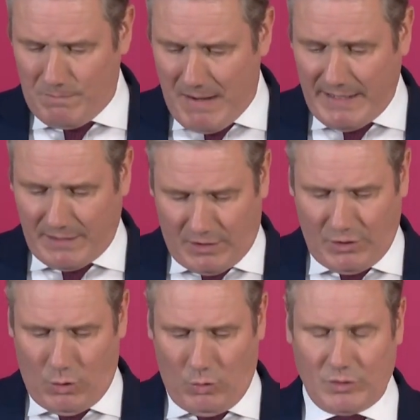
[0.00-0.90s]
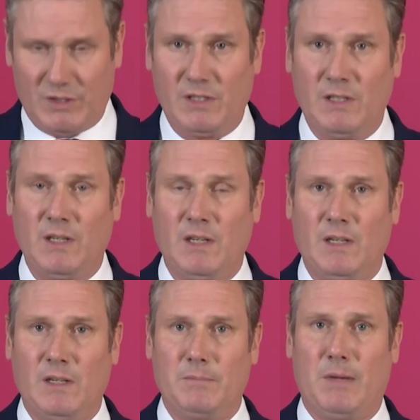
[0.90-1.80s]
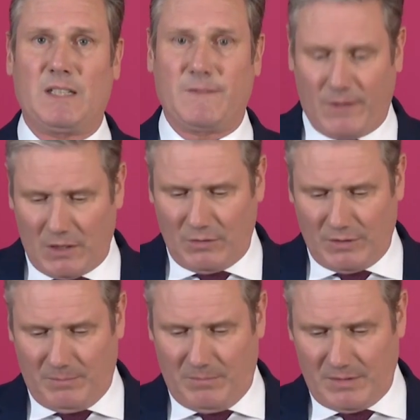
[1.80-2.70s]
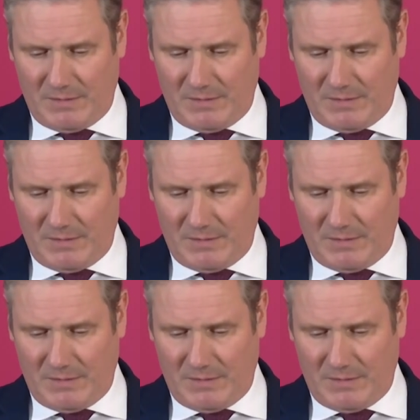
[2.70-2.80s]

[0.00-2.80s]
make the laws must follow them.